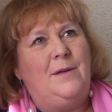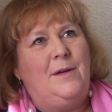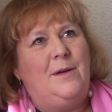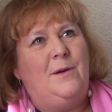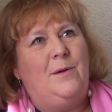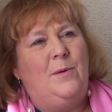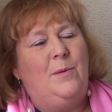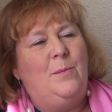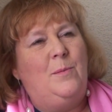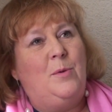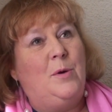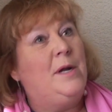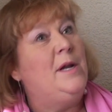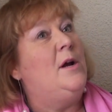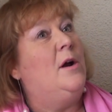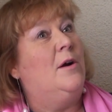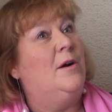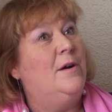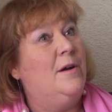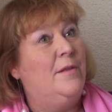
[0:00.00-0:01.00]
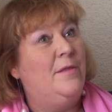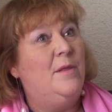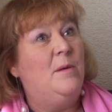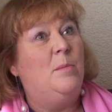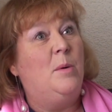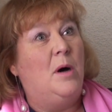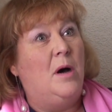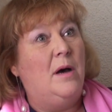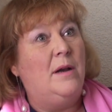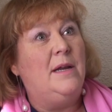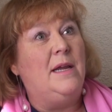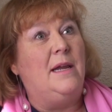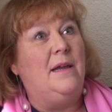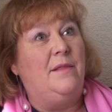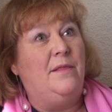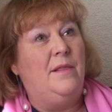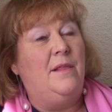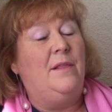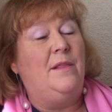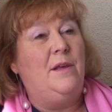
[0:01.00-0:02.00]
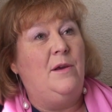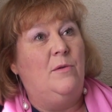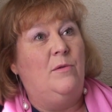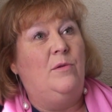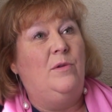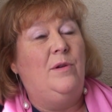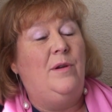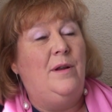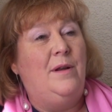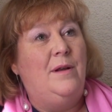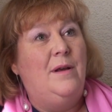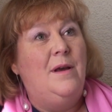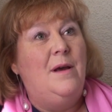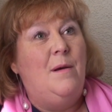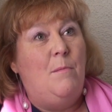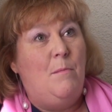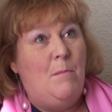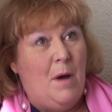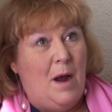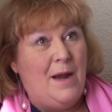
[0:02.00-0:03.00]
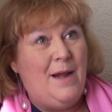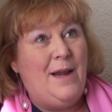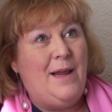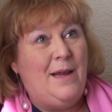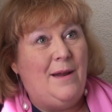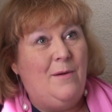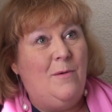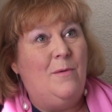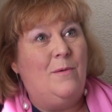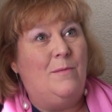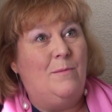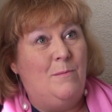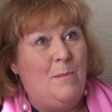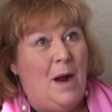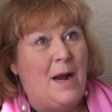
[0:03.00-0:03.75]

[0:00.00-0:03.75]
you know, pretty hard on the body in the old mining